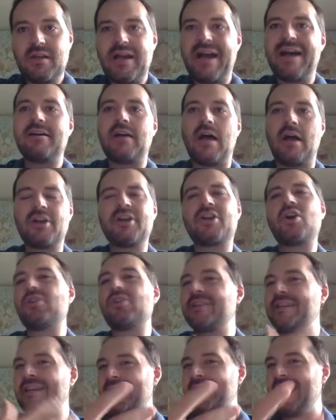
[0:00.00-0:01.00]
I'm going to call
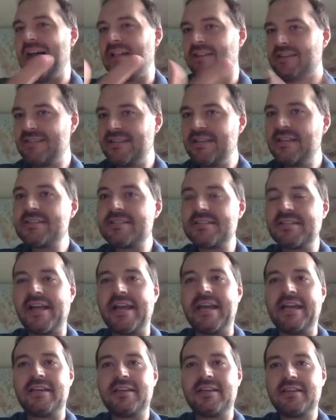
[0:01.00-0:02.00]
it analysis,
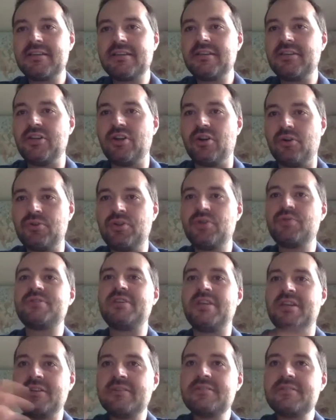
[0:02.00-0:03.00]
like,
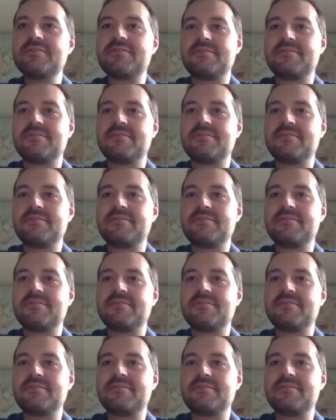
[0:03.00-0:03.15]
using